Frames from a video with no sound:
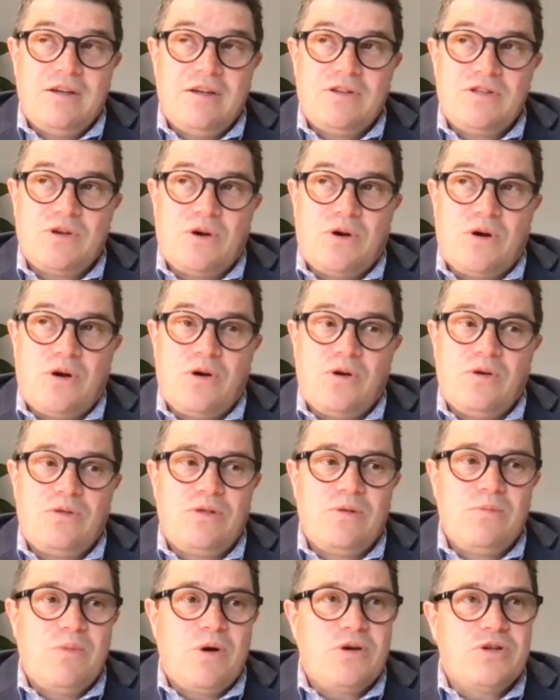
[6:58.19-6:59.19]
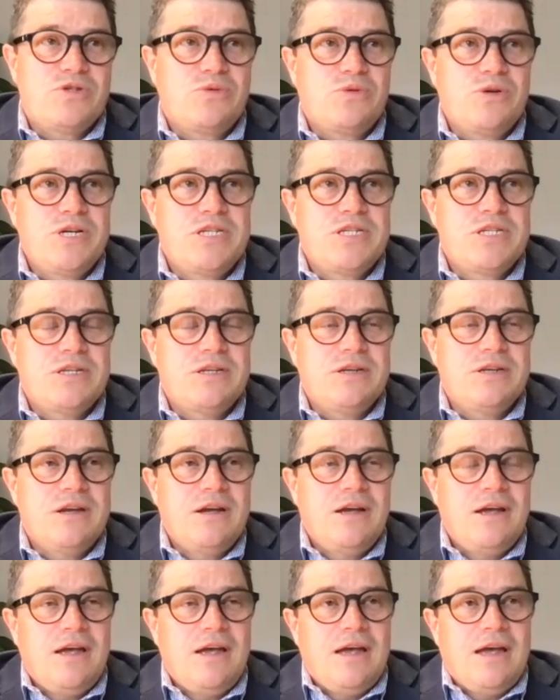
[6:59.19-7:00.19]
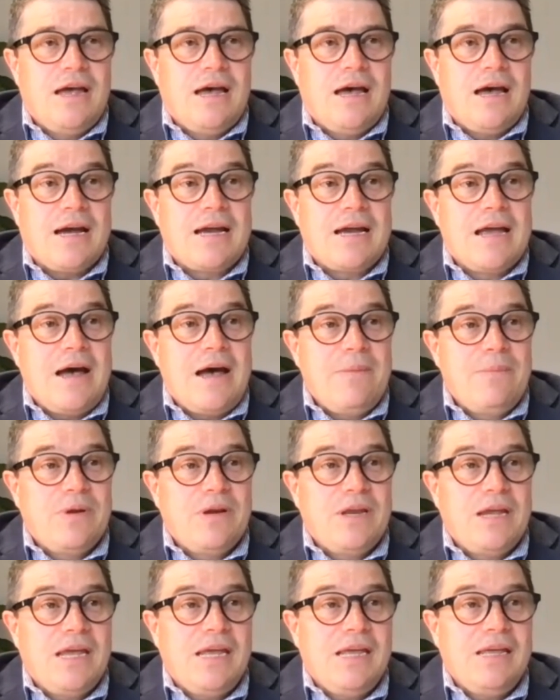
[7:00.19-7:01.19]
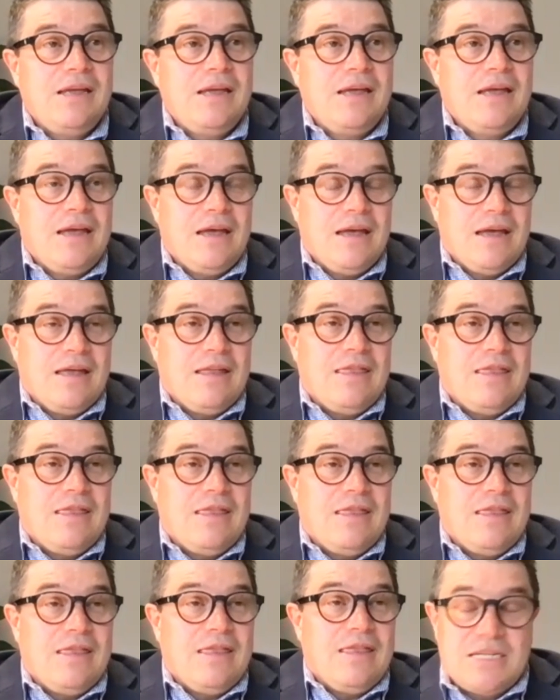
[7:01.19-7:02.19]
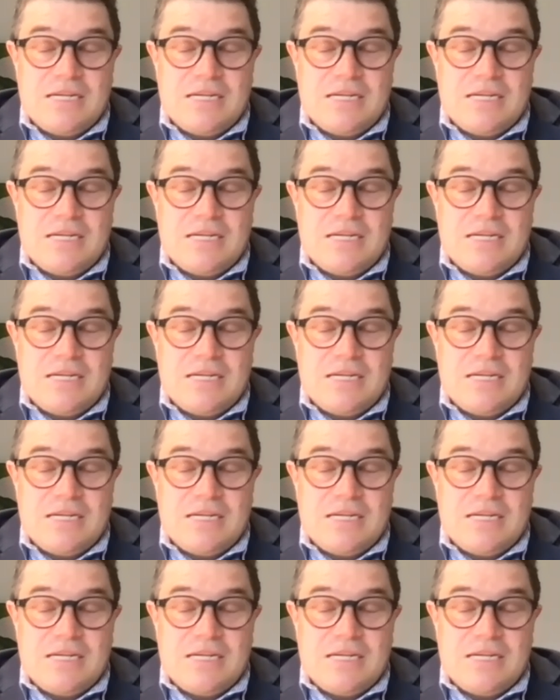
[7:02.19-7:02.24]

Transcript: So the most recent company that